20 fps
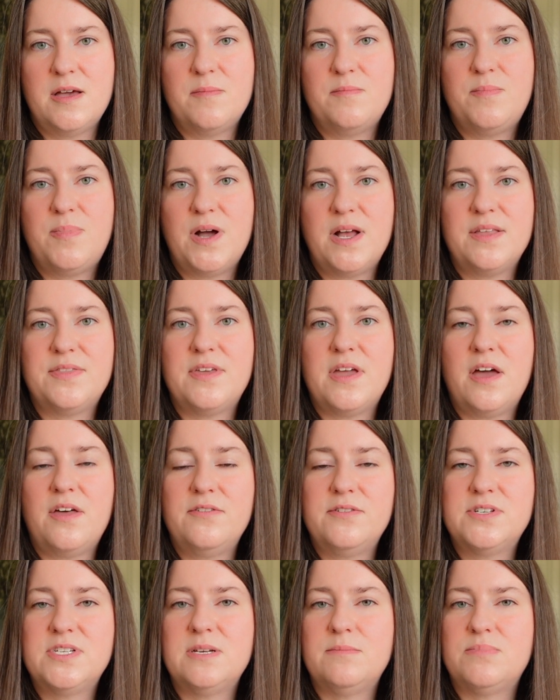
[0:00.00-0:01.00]
But the
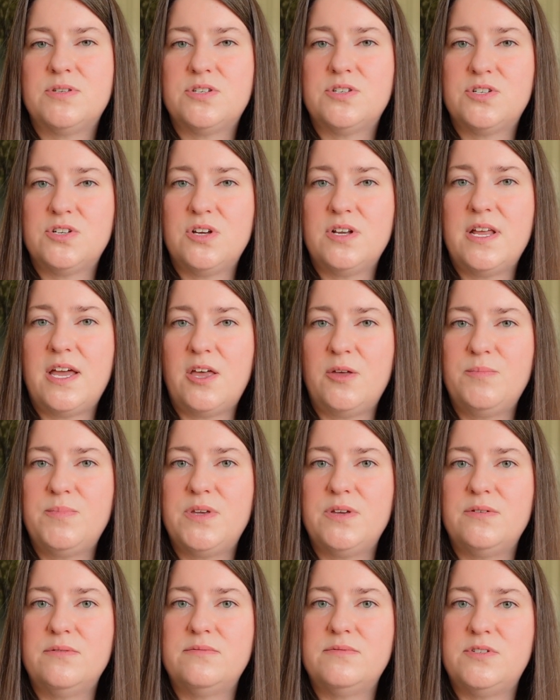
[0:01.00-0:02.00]
other tips should help
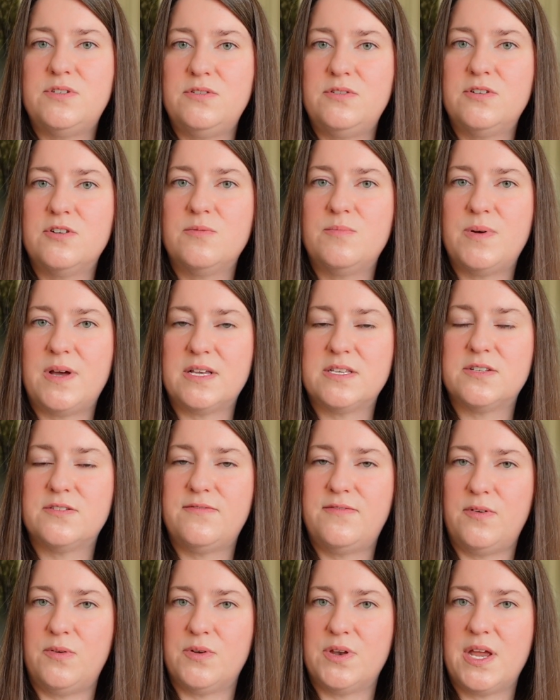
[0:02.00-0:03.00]
you do your best
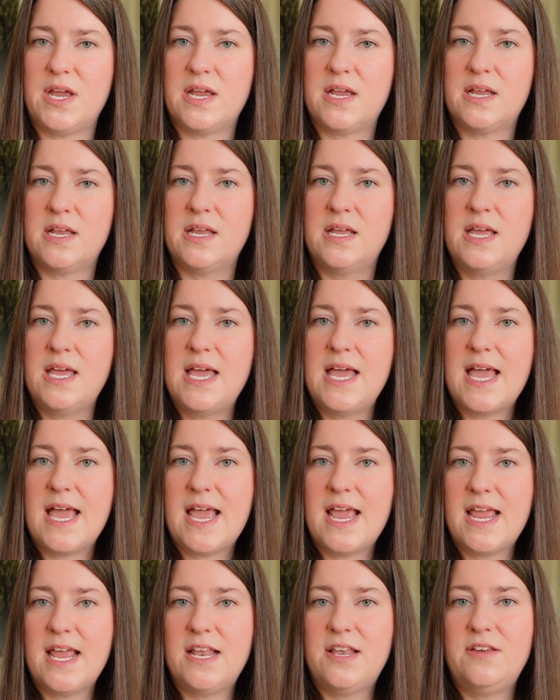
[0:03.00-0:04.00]
folding.
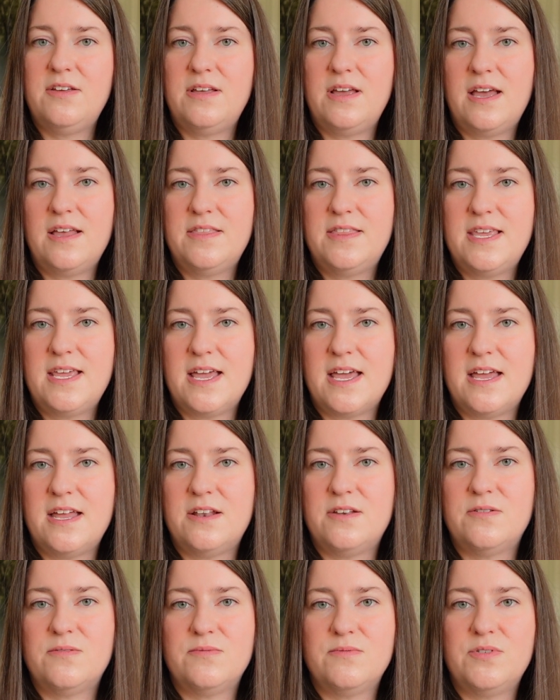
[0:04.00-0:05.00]
And at the
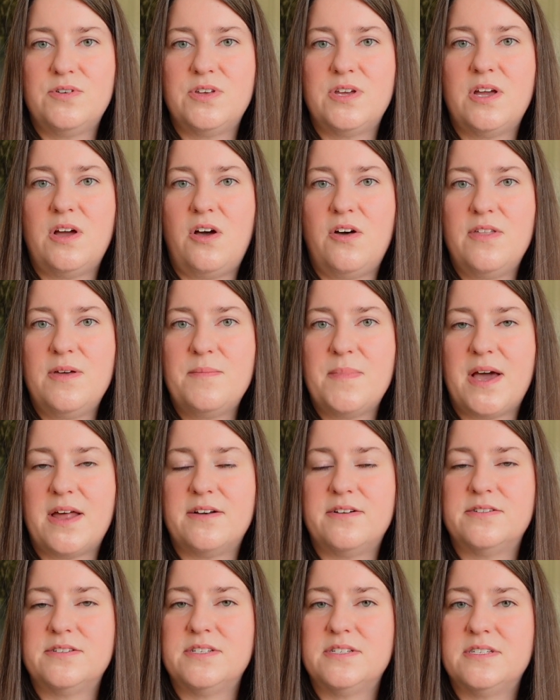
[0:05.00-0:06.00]
end, really all that
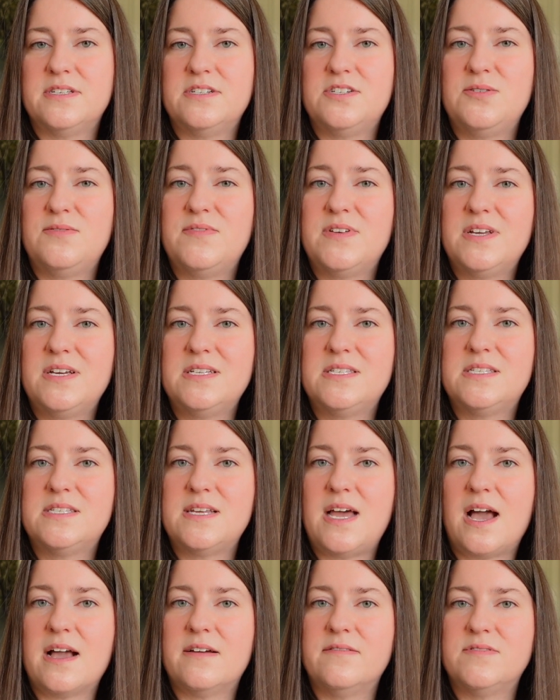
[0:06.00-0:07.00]
matters is that you have a nice
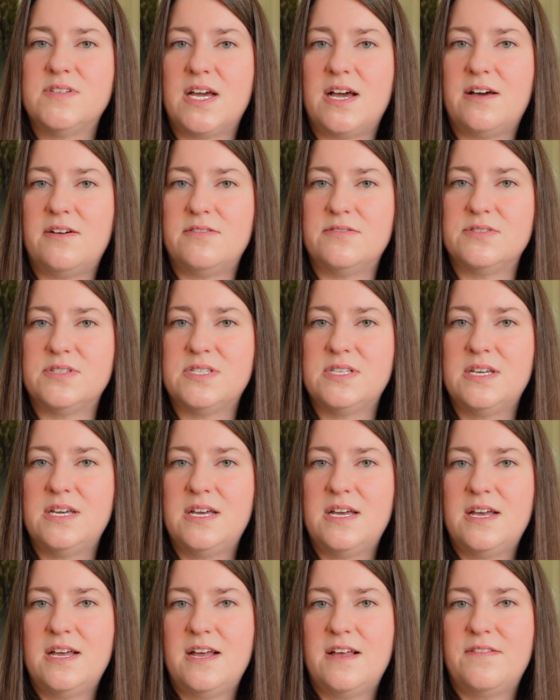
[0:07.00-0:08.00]
stack of towels
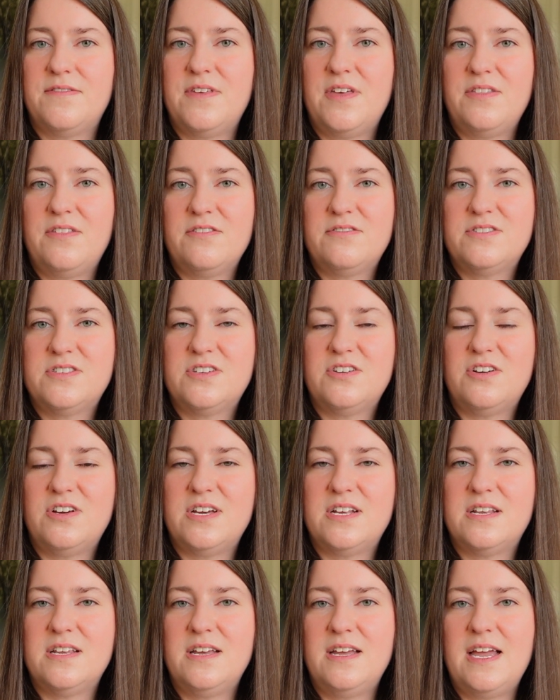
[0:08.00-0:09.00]
that looks
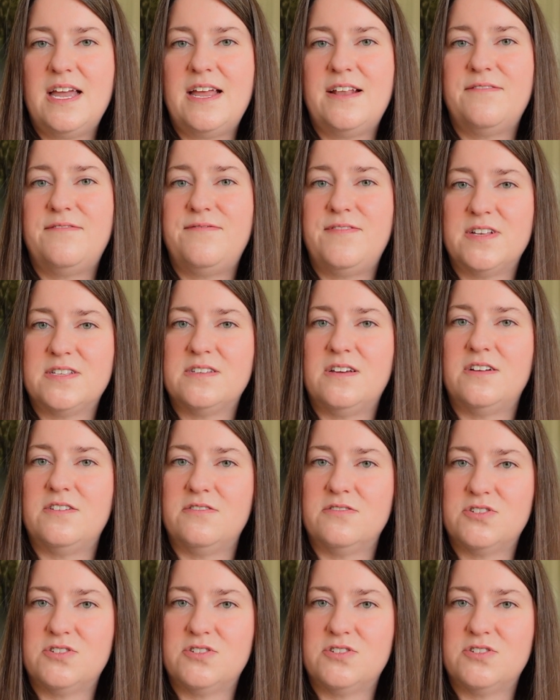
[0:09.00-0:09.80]
good and fits on your